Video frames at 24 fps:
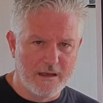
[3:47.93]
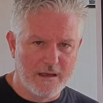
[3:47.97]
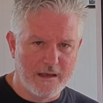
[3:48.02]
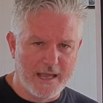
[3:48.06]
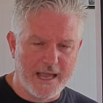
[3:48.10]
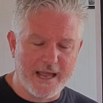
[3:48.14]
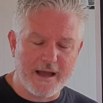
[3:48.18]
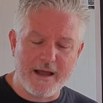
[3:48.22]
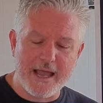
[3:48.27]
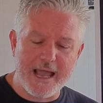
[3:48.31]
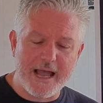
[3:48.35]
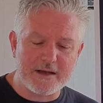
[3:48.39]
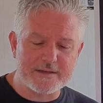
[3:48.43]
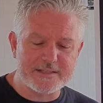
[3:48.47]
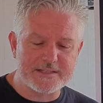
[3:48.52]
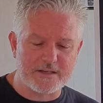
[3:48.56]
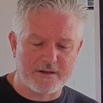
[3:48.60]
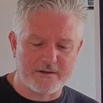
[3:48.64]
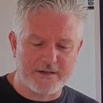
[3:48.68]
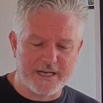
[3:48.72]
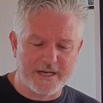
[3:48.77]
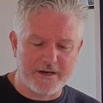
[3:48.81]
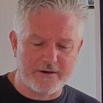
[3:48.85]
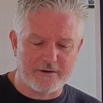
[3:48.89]
Our house
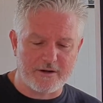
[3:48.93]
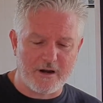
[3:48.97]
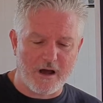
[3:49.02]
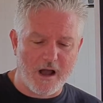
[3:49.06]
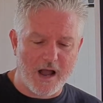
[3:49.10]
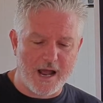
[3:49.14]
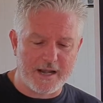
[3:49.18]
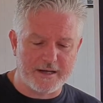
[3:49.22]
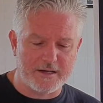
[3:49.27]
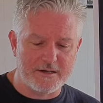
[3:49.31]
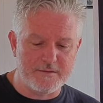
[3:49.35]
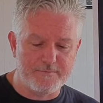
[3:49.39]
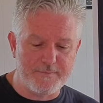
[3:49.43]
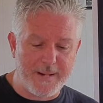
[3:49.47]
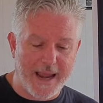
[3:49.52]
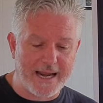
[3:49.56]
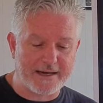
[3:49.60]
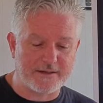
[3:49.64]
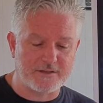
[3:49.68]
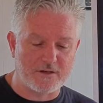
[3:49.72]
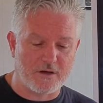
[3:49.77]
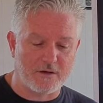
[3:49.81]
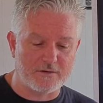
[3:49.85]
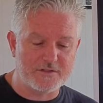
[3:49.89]
on Heron Island
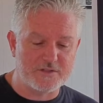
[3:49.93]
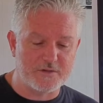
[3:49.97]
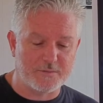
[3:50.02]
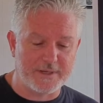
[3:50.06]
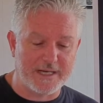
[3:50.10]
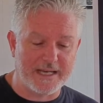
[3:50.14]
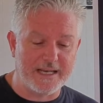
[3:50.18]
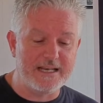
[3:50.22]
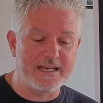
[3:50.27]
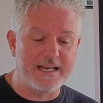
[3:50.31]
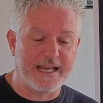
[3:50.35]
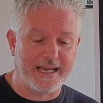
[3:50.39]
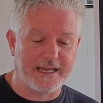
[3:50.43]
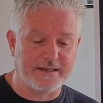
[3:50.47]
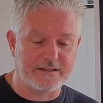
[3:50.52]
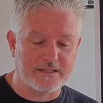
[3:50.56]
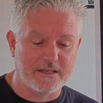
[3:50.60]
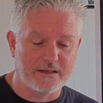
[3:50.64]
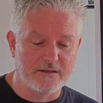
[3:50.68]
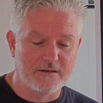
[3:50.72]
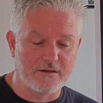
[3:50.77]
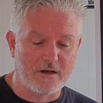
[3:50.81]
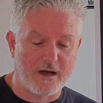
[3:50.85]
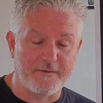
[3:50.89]
backed onto an inlet
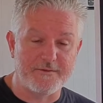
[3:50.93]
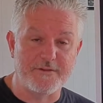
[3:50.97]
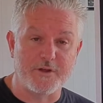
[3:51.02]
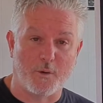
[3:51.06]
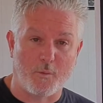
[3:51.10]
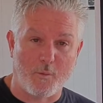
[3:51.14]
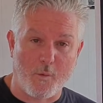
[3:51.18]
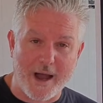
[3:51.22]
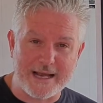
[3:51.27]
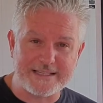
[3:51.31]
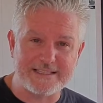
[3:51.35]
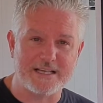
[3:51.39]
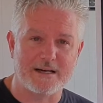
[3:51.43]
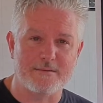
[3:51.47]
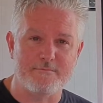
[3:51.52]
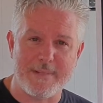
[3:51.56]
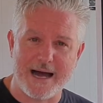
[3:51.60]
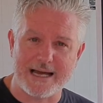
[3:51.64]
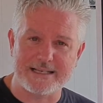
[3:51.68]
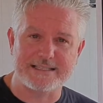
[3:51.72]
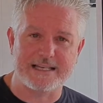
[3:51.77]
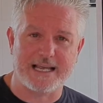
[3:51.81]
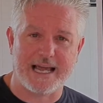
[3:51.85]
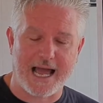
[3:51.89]
of the White
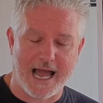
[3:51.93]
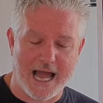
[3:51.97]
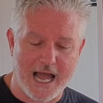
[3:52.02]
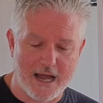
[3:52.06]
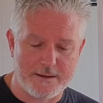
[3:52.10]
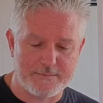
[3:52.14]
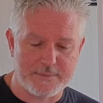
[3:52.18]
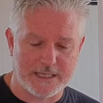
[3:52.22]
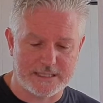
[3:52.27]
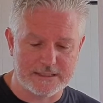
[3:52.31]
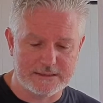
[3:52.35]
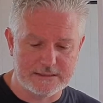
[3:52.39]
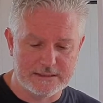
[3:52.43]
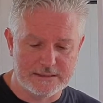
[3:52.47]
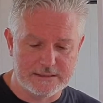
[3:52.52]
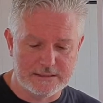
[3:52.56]
Moko harbour,